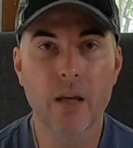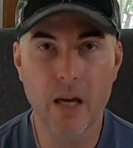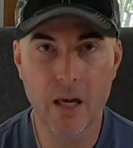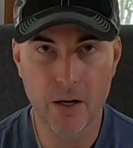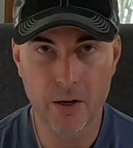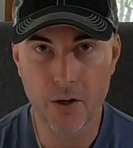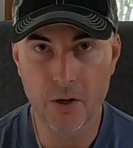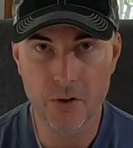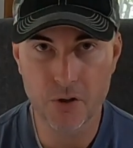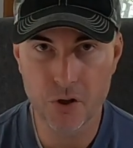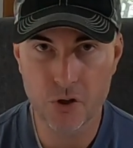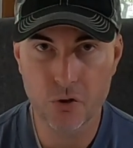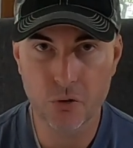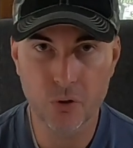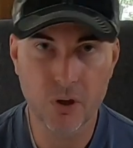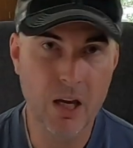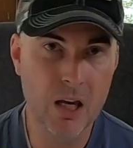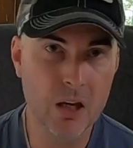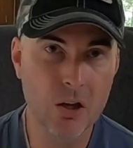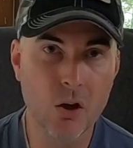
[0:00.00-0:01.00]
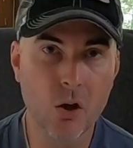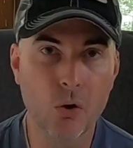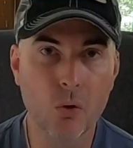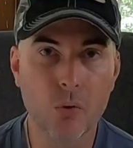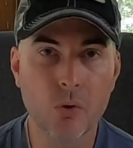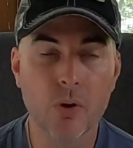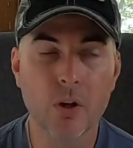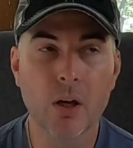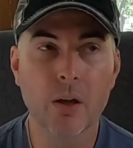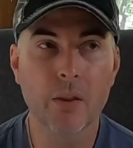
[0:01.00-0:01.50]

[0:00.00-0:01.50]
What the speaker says: had an additional gate code.